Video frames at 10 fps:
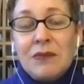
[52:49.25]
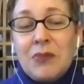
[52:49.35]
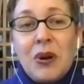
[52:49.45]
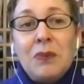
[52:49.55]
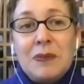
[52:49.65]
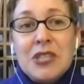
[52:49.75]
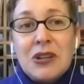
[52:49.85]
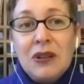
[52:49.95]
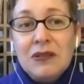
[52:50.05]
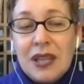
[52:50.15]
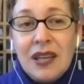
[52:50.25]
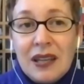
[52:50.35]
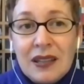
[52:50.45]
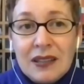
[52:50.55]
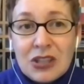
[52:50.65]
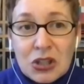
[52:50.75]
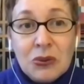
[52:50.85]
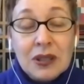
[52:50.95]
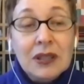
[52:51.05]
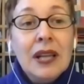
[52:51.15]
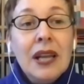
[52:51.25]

problem-solving tool.